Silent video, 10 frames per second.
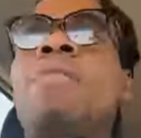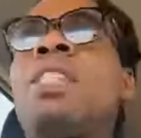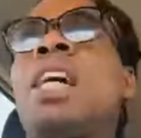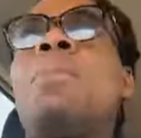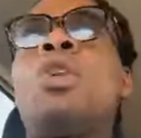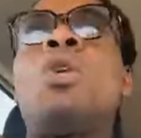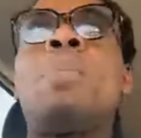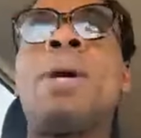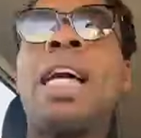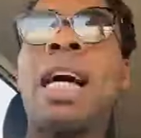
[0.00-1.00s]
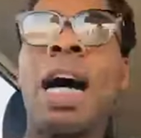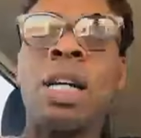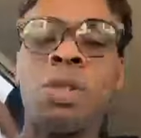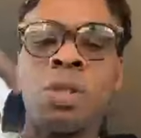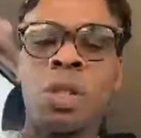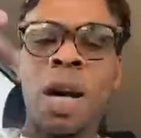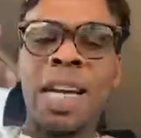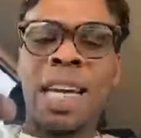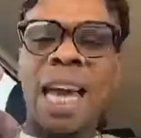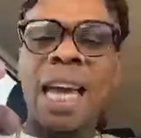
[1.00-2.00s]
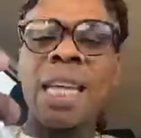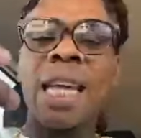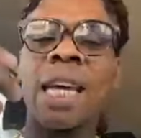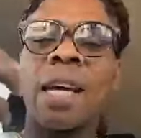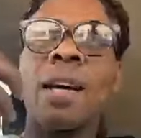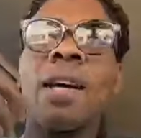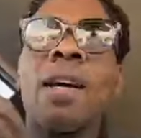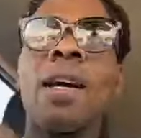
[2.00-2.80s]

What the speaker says: Every time you obey God, you start gaining